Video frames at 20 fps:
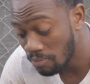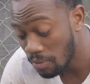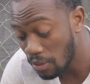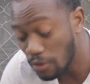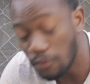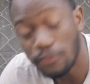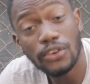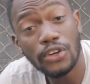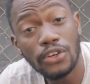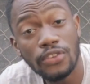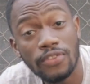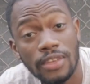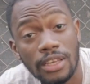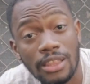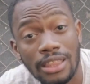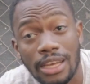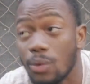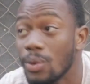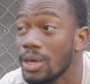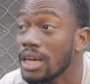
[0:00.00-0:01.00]
The first
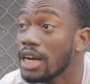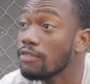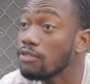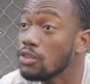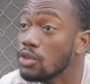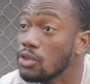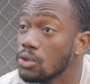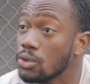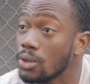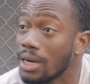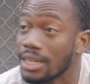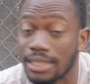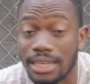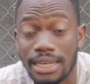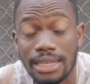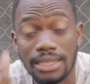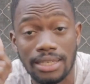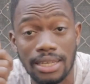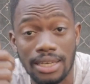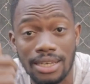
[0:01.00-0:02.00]
thing that we have to do, as
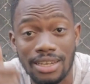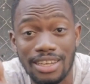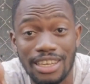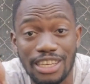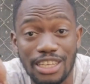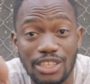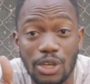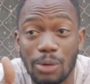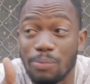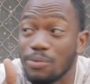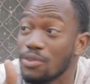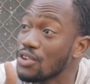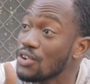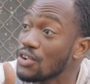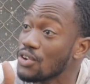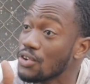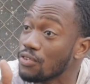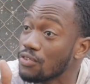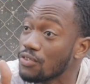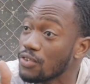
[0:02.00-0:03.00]
I said, is
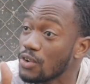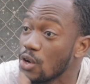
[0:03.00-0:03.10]
observe.